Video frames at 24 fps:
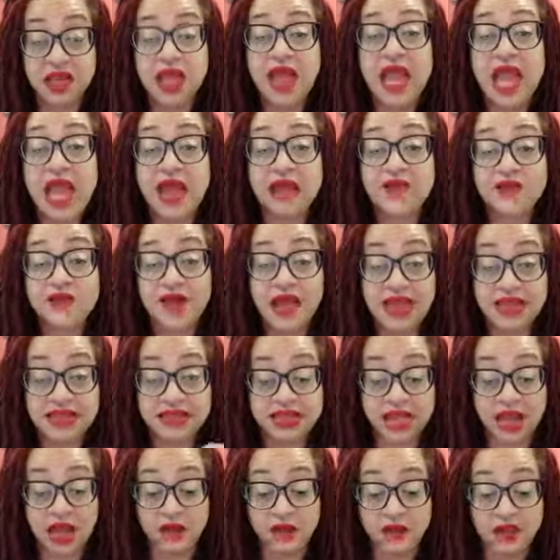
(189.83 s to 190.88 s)
and finds
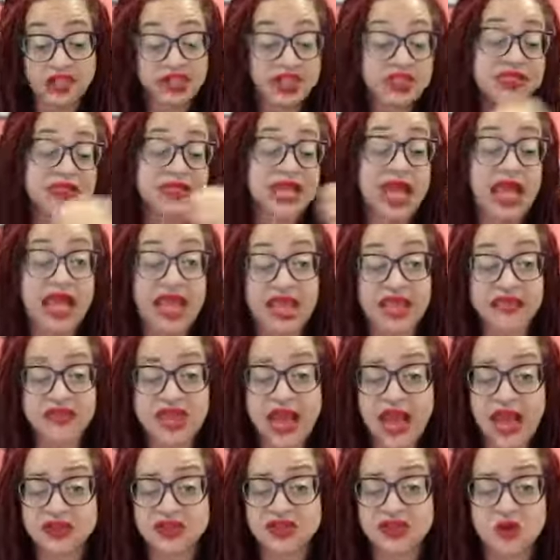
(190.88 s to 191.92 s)
out that she's got eighth
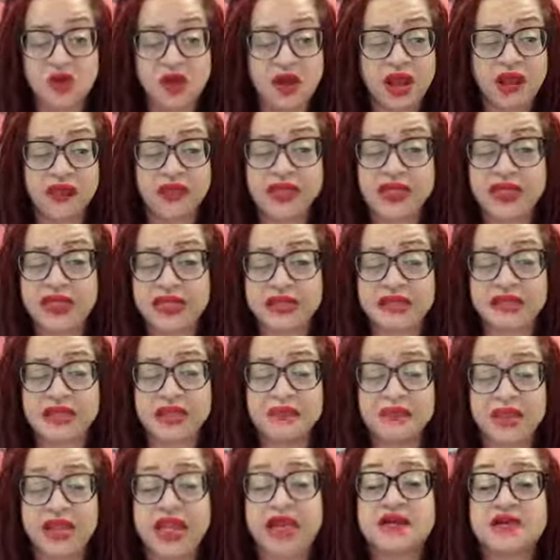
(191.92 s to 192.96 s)
house oil in it and
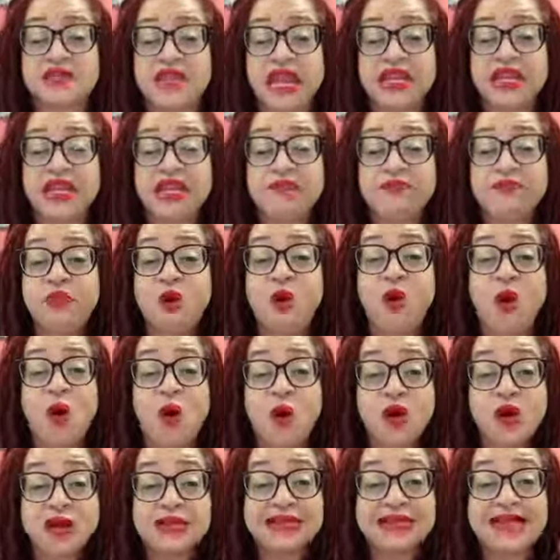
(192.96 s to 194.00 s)
something else. And he
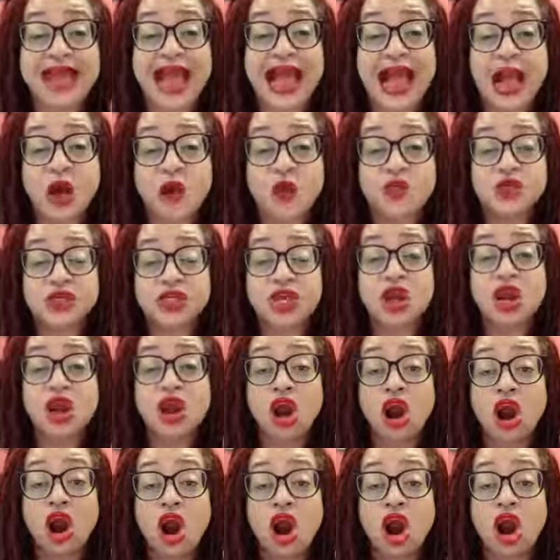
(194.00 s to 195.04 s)
pours out
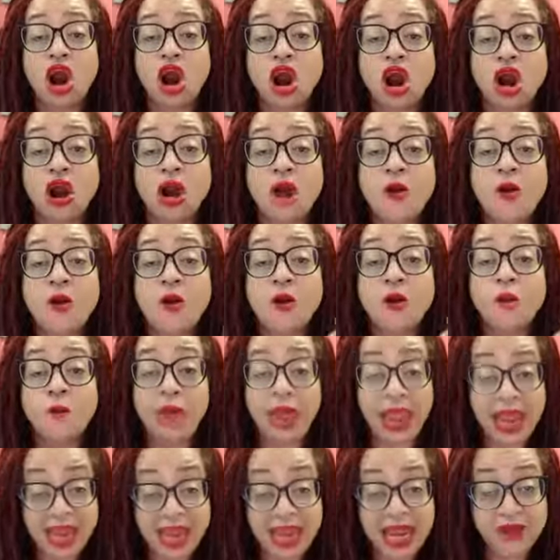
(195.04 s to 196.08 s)
her
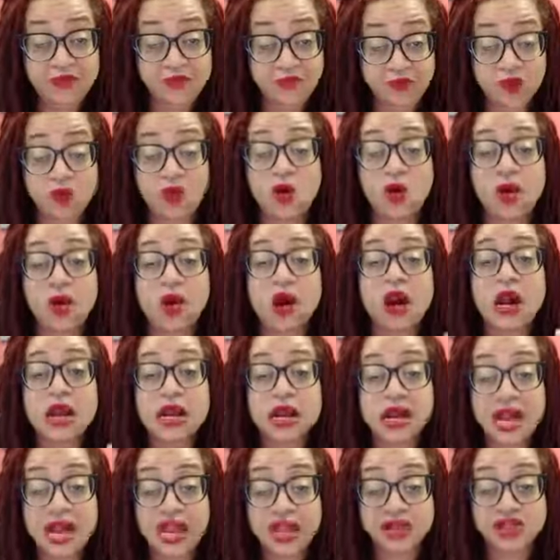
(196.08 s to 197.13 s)
paid for
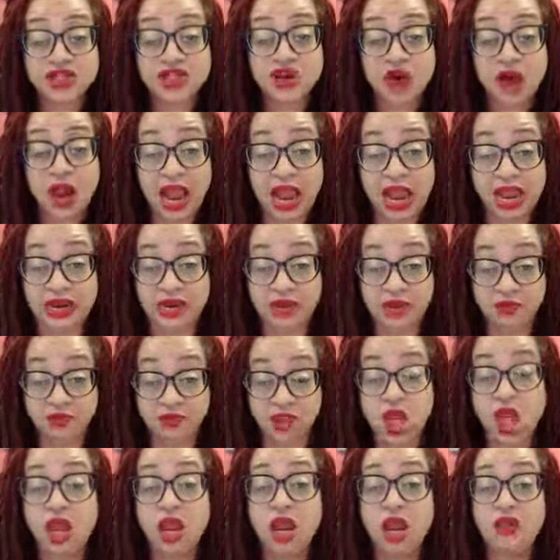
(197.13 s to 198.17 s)
conjure
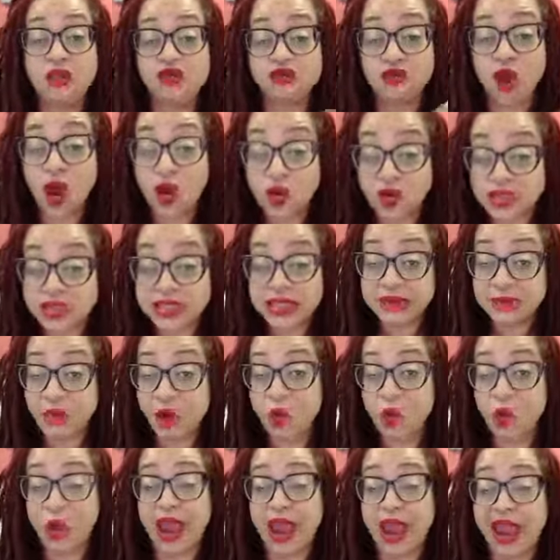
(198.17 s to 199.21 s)
items, throws them
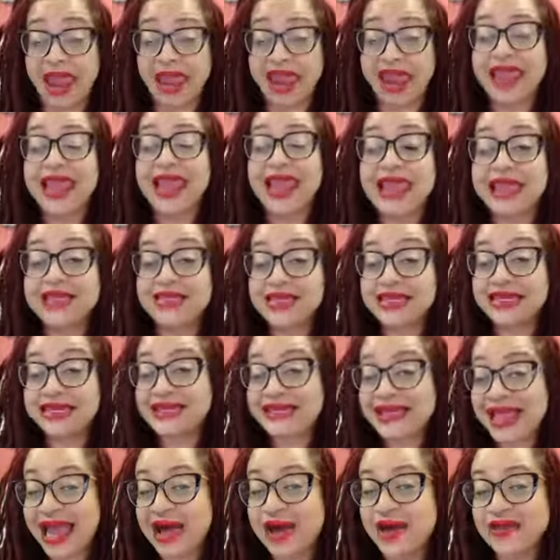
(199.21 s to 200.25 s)
away, and then
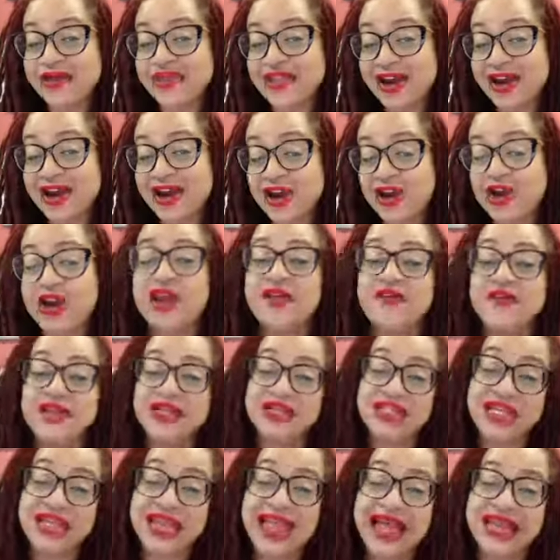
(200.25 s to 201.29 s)
tells her that
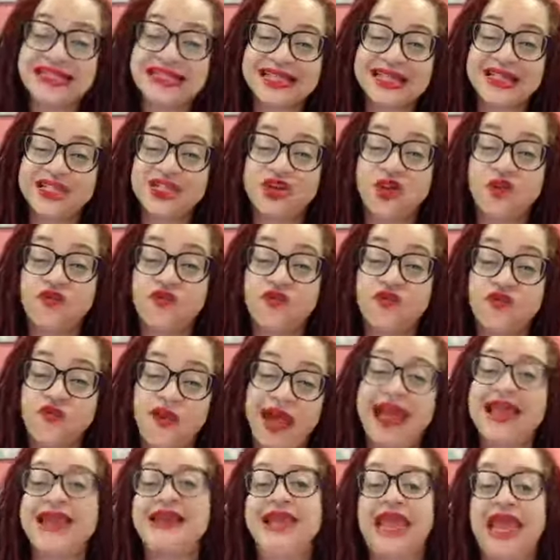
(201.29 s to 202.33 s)
she has until
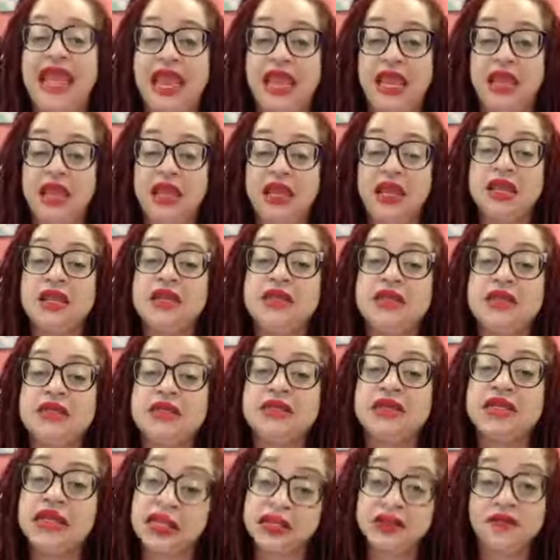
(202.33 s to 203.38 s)
Friday
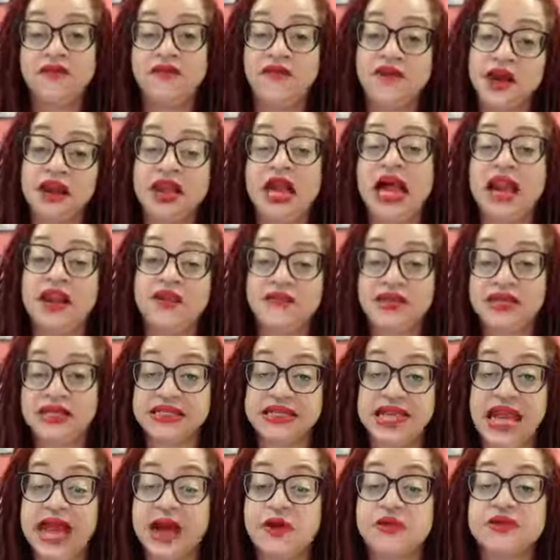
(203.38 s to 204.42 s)
to get the fuck out of his
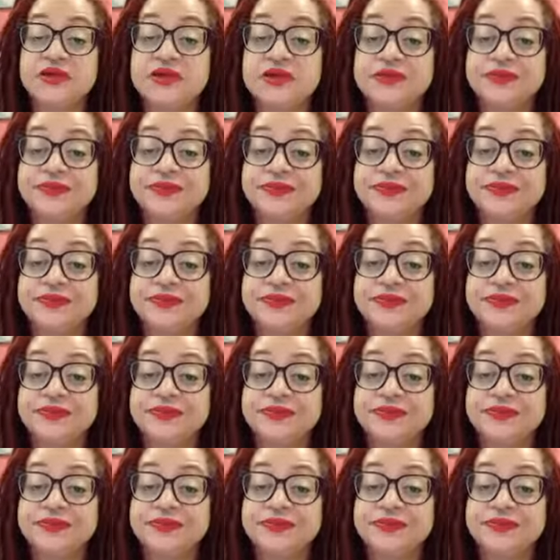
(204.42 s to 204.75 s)
house.